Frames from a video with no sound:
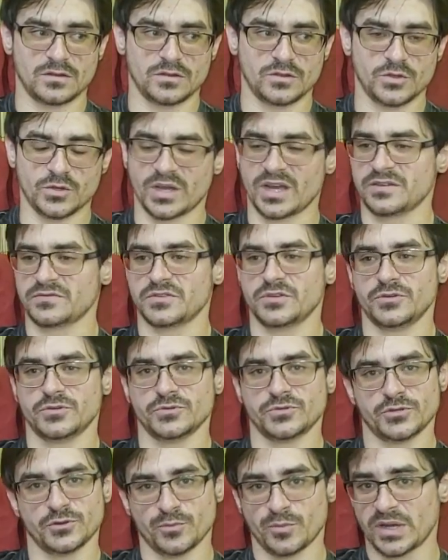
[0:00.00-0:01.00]
you have to
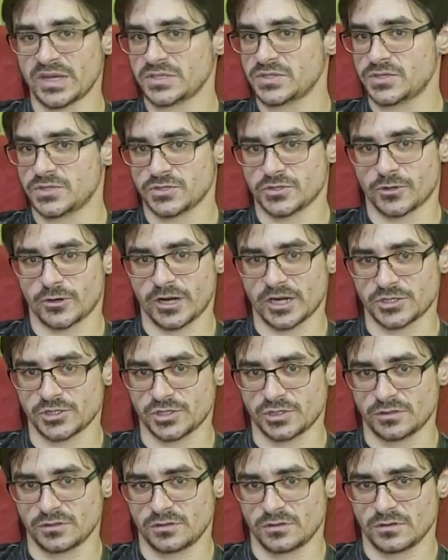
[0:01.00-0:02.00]
use your best
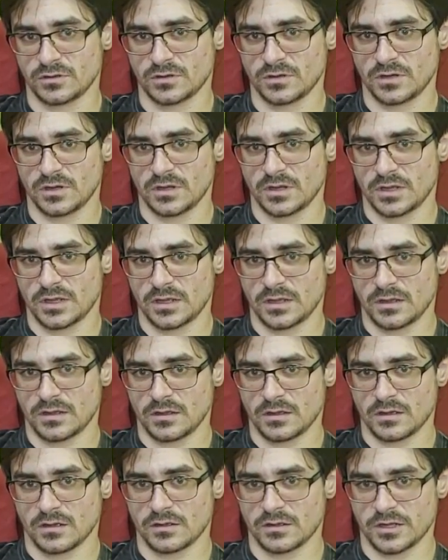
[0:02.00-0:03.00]
discretion
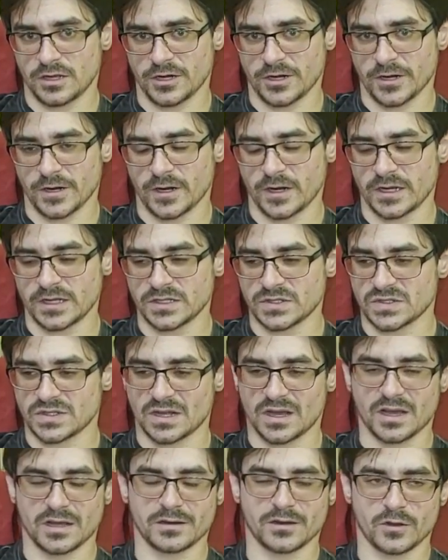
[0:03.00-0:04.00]
here. It's
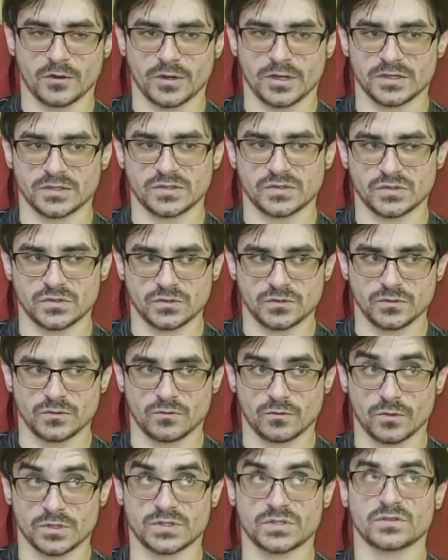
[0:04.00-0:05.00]
not going to,
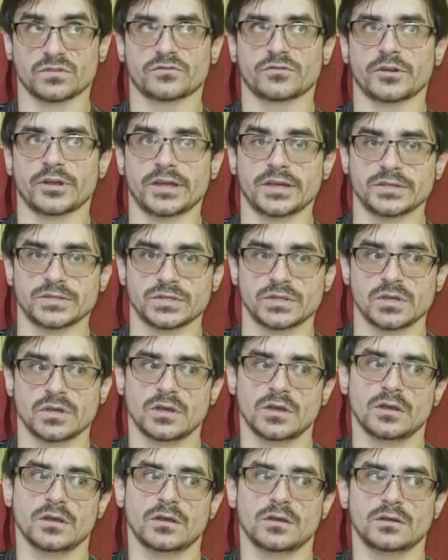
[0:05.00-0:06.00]
what's the phrase?
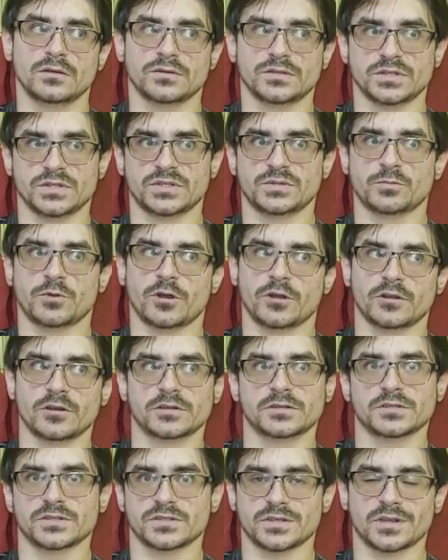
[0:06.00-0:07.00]
This
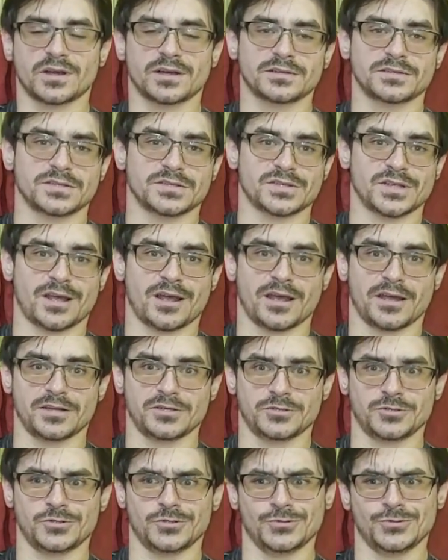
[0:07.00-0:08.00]
product is not
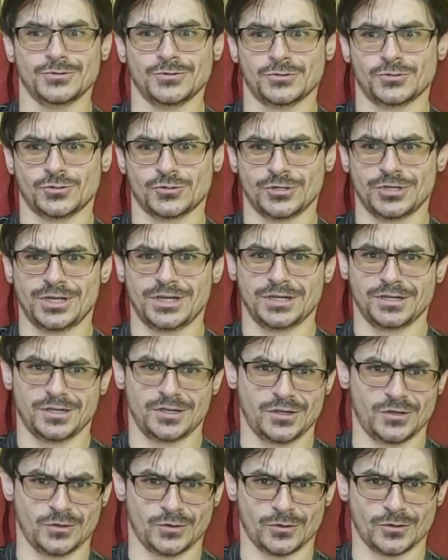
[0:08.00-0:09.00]
designed to treat,
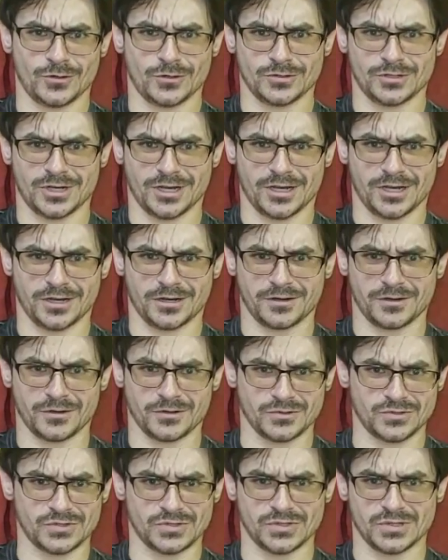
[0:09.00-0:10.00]
cure, or
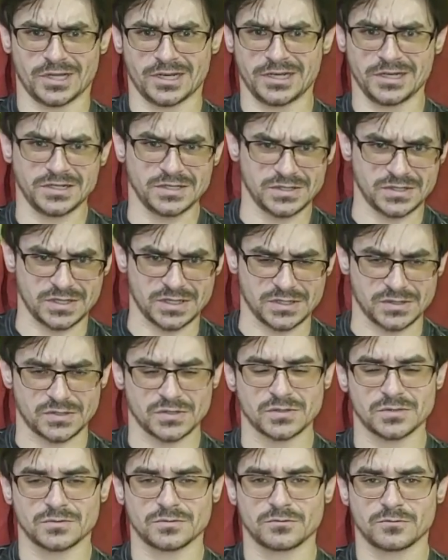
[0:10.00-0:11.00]
diagnose any disease,
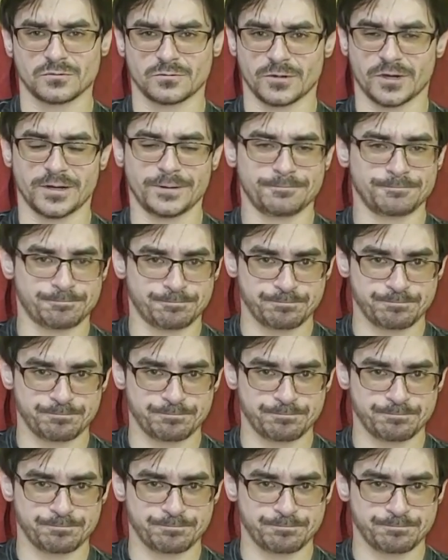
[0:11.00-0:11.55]
right?